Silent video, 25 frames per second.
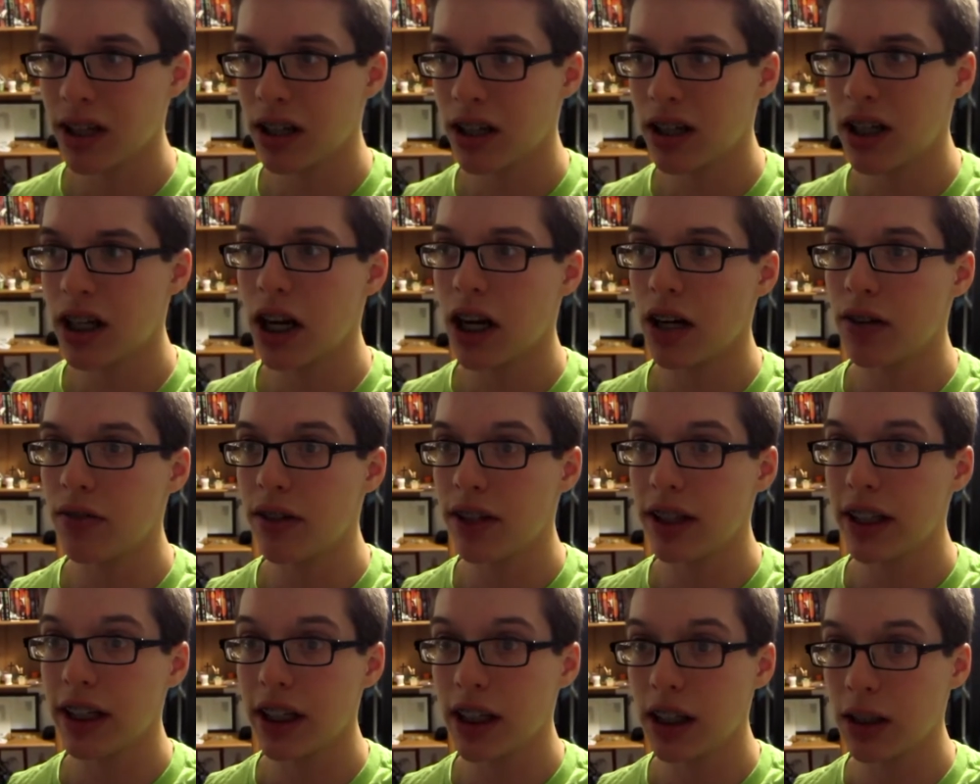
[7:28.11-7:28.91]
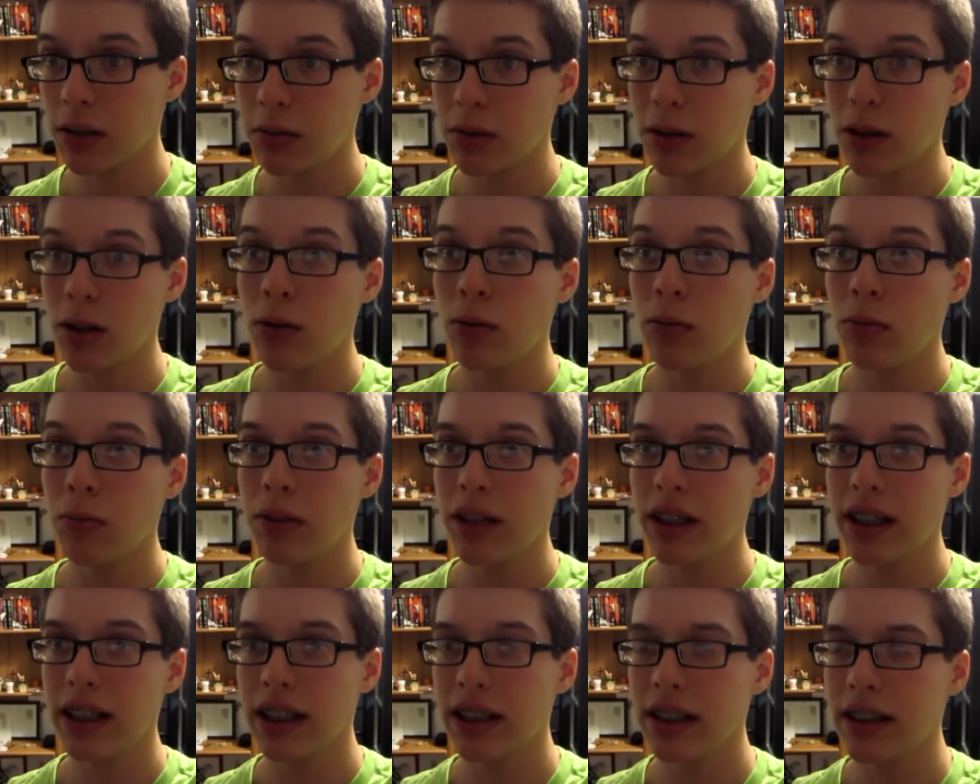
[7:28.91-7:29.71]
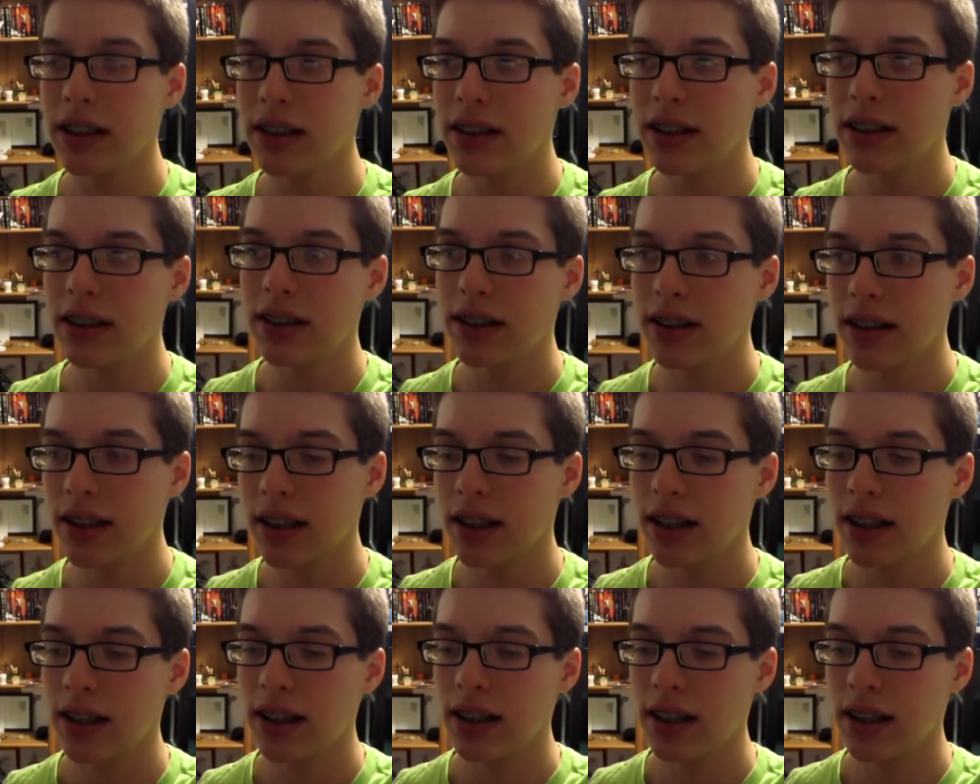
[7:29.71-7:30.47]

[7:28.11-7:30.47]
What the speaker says: Cut off at the elbow because